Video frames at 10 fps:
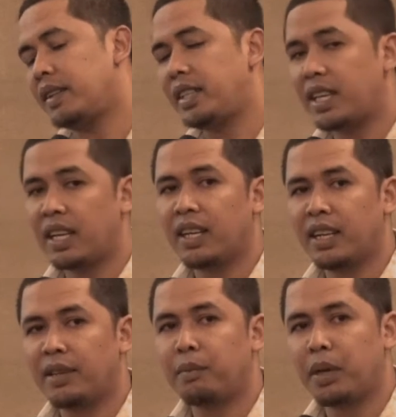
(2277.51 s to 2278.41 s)
di
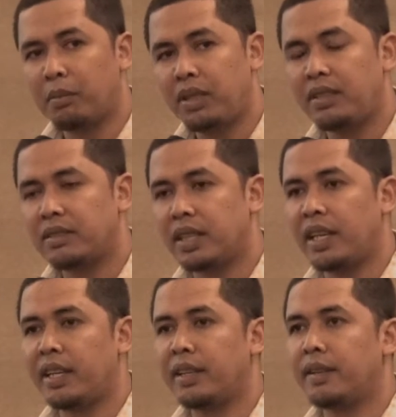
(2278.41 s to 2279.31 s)
kalangan public,
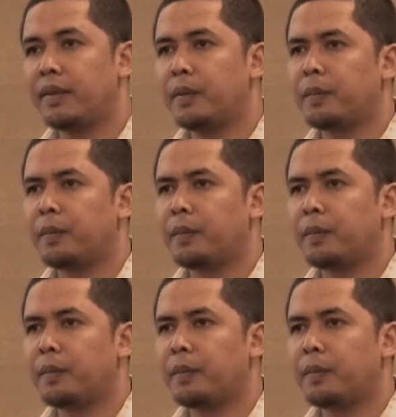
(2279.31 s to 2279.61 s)
and